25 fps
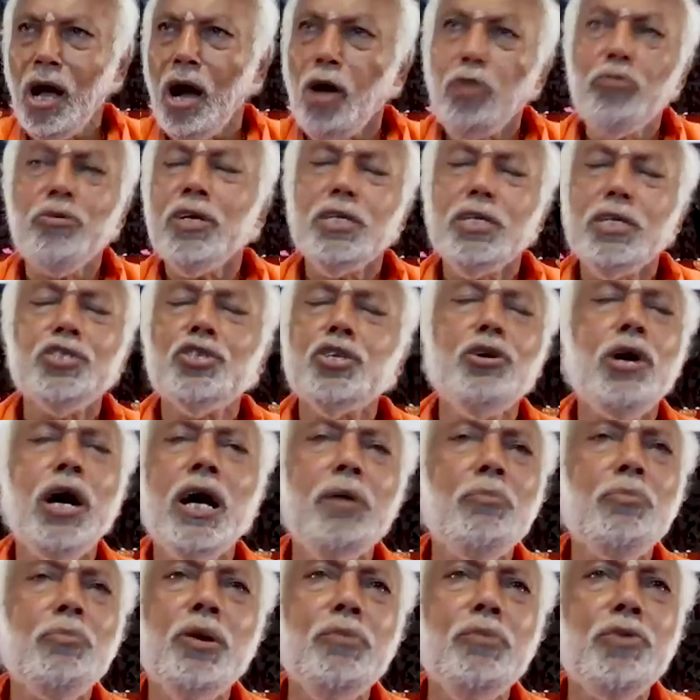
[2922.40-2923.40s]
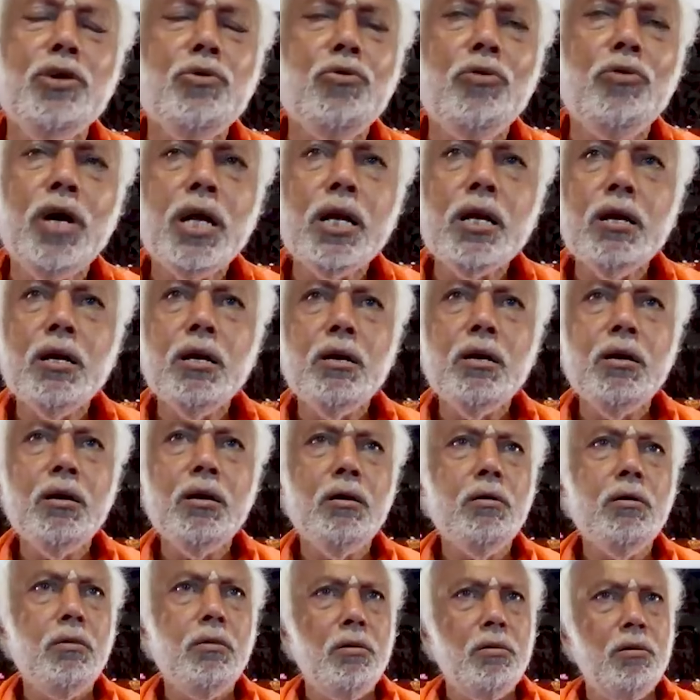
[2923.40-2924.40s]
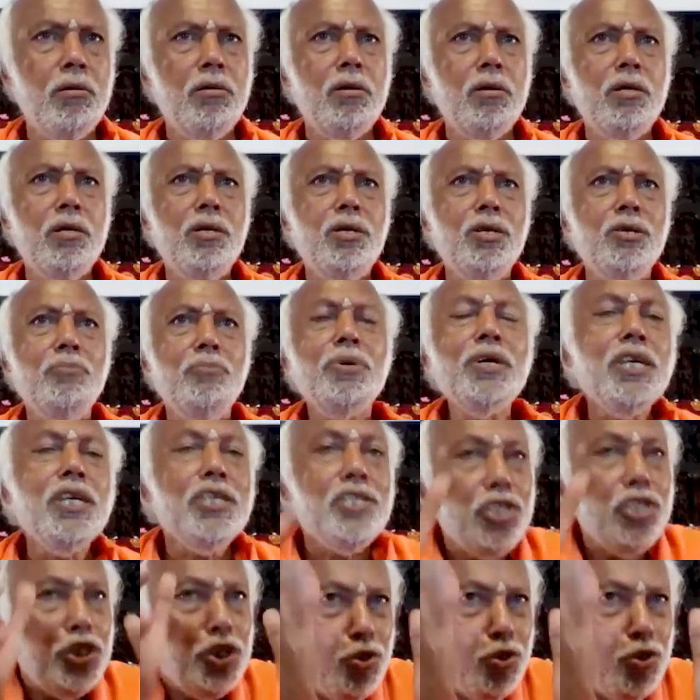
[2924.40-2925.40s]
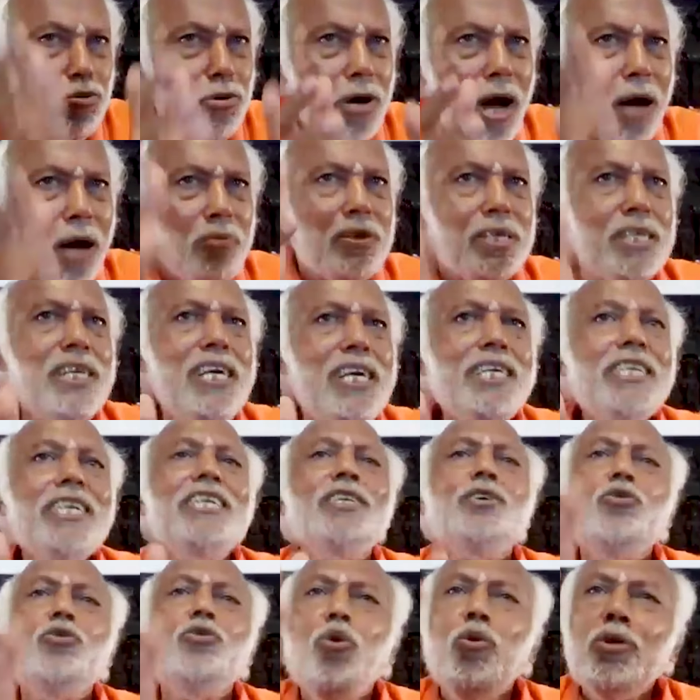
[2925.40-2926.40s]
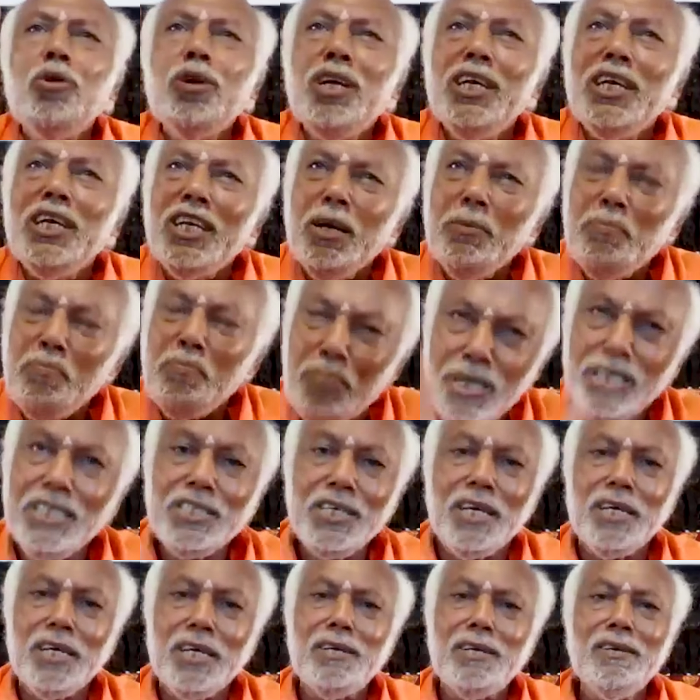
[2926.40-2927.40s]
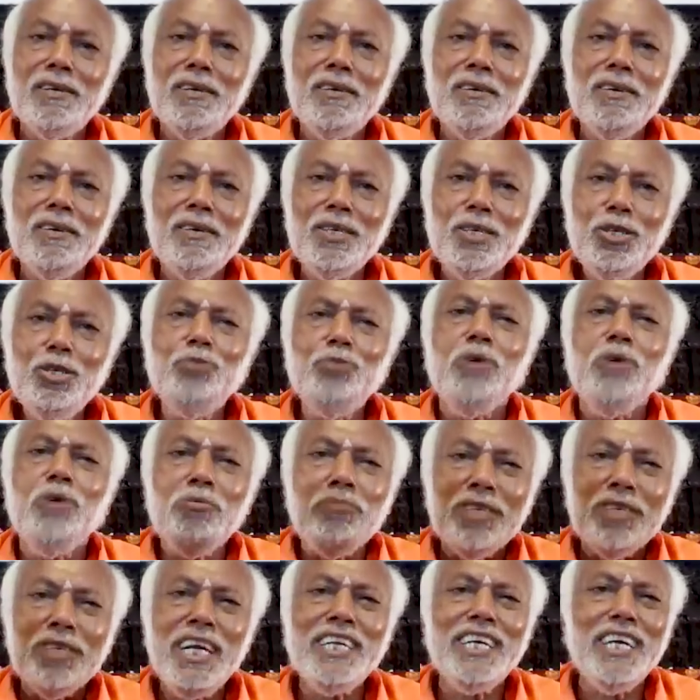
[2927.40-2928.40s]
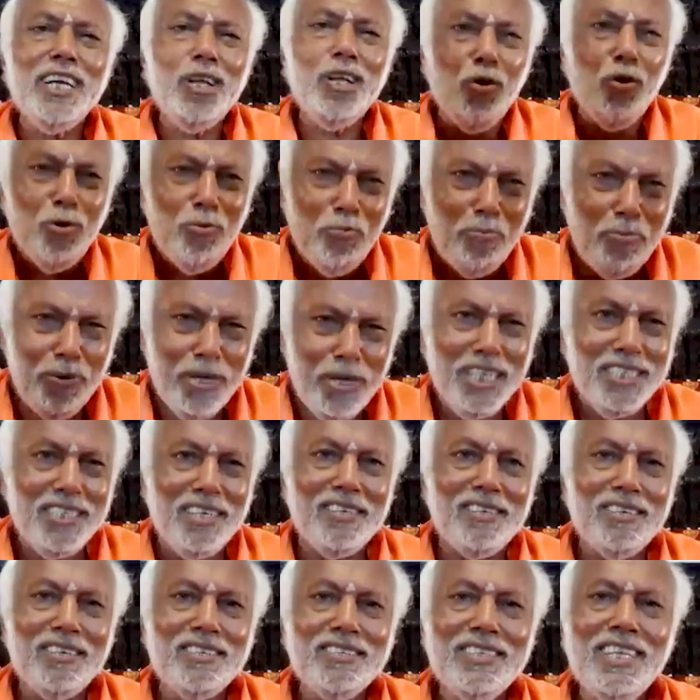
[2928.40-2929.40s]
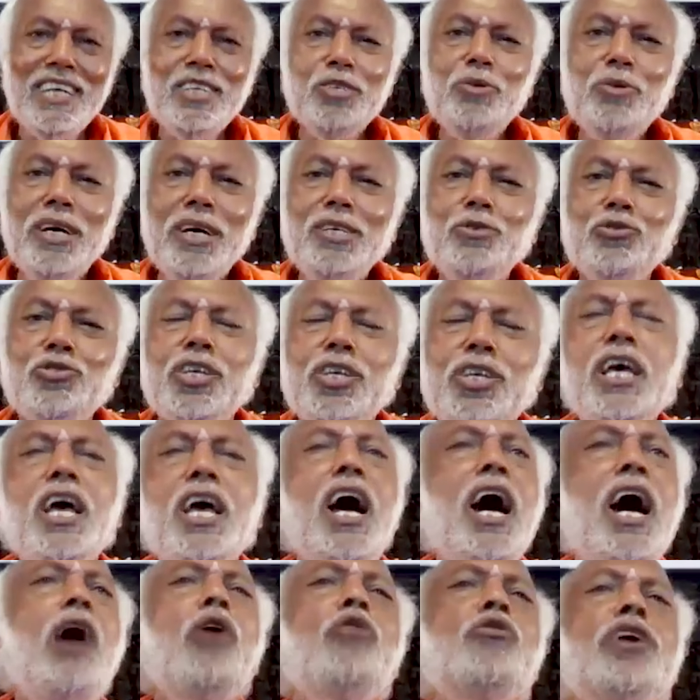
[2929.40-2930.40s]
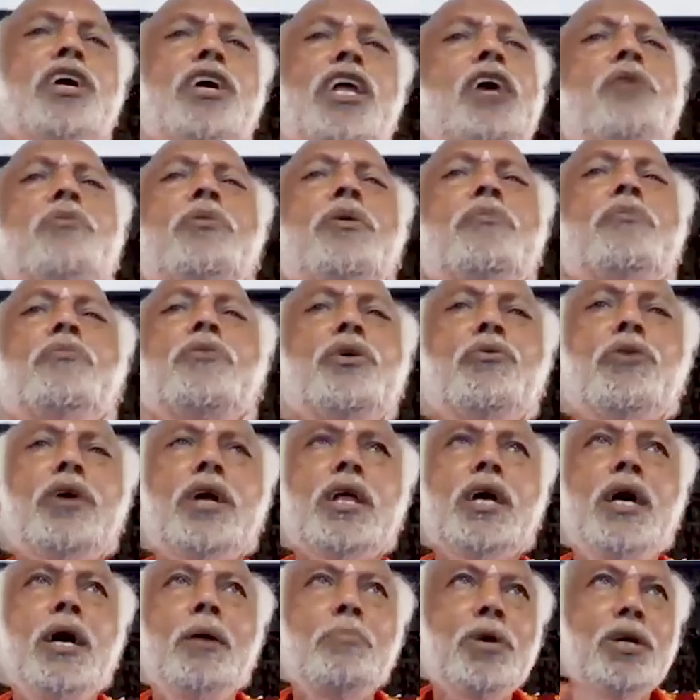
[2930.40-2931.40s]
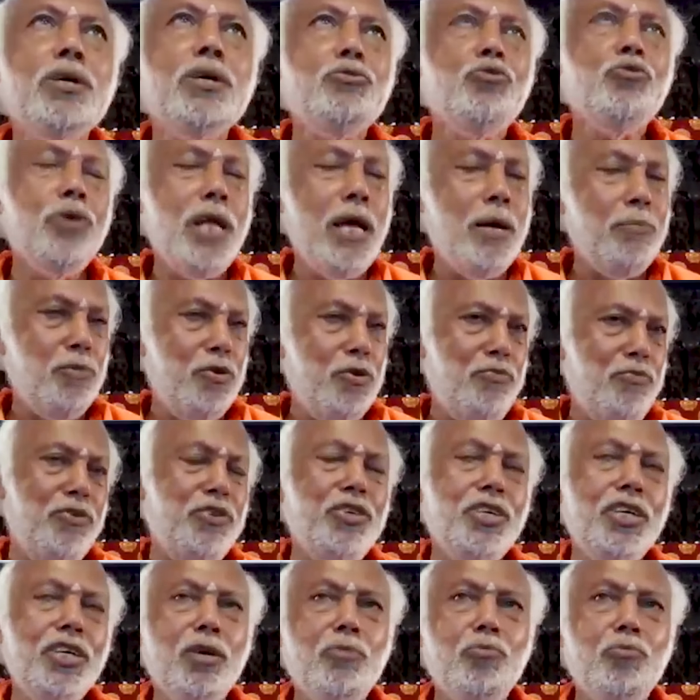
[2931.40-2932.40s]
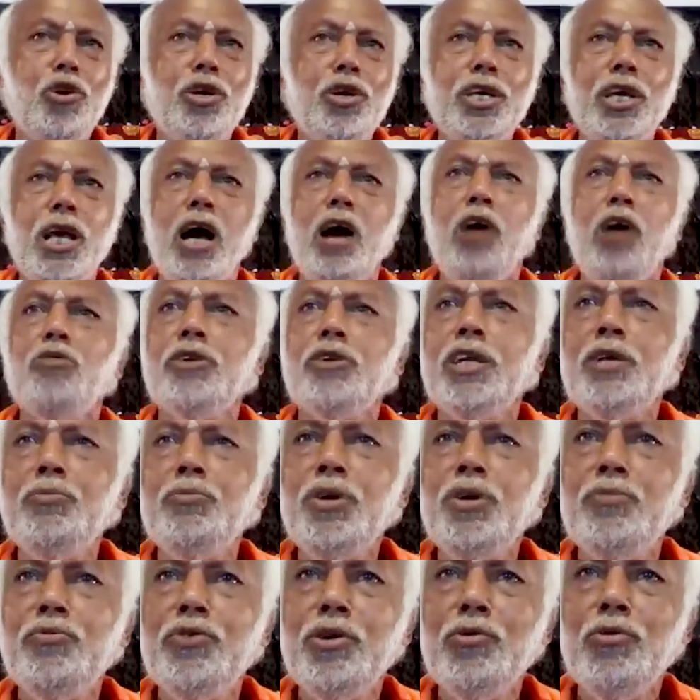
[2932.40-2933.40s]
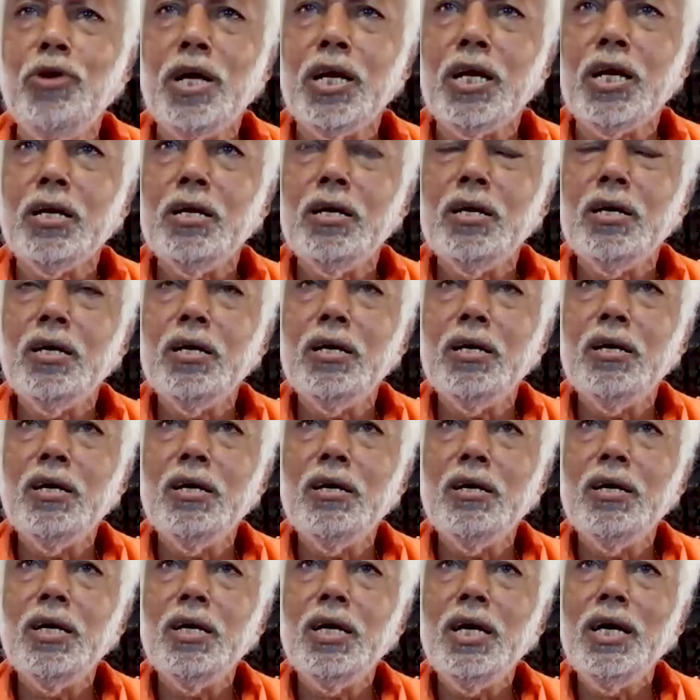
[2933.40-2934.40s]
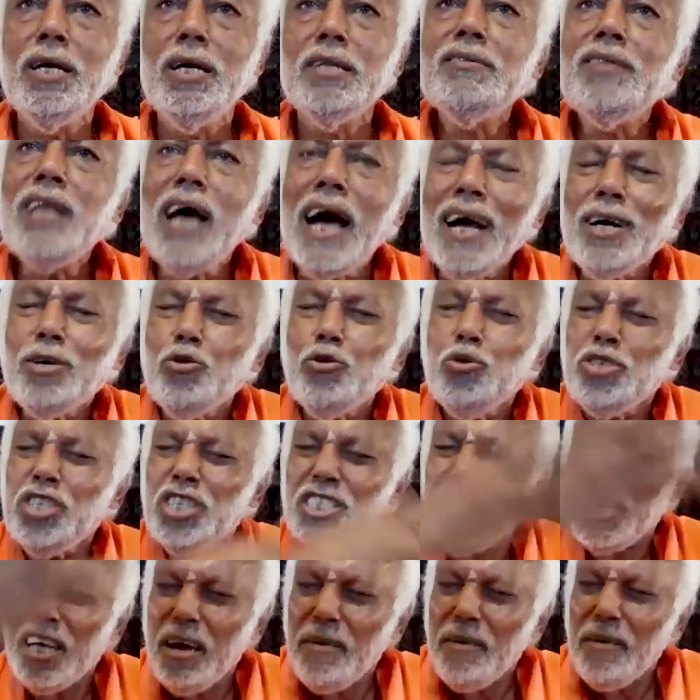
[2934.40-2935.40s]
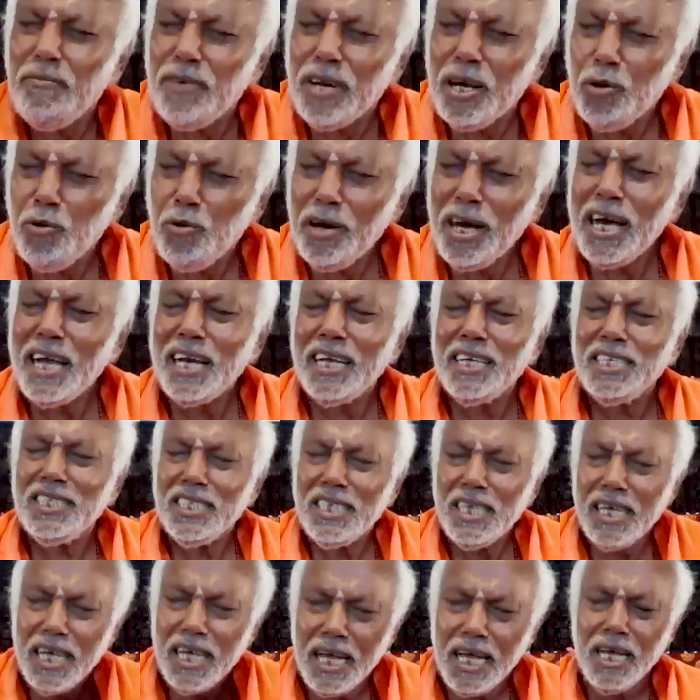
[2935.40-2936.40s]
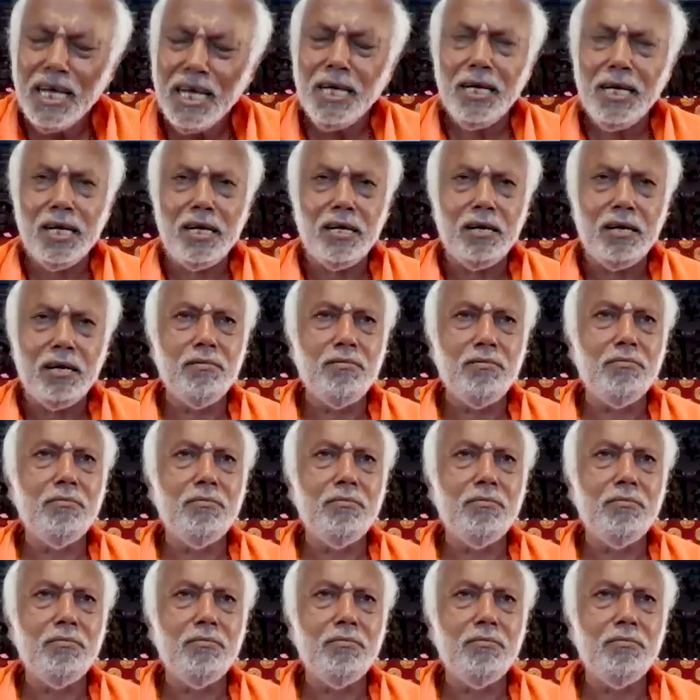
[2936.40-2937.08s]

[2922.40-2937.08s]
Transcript: How can you say I am everywhere? Because you have created your own little prison. You have created your own prison. That is why you say, how can I be everywhere? Because when I am the physical body, how can I be everywhere? That which is everywhere is here.